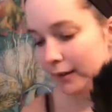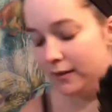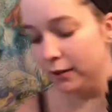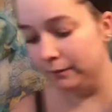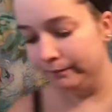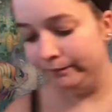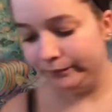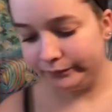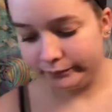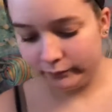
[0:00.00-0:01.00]
So
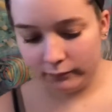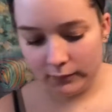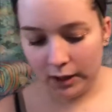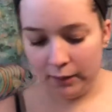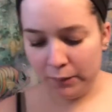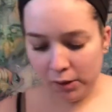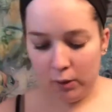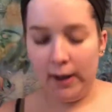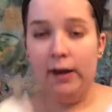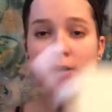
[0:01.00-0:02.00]
I'm going to go
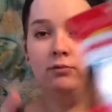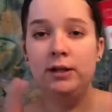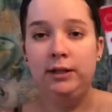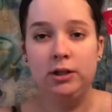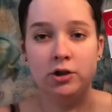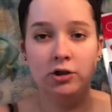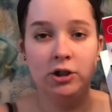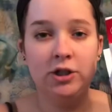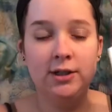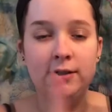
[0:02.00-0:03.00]
ahead, read the
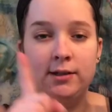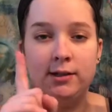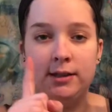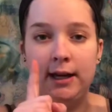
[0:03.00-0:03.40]
instructions,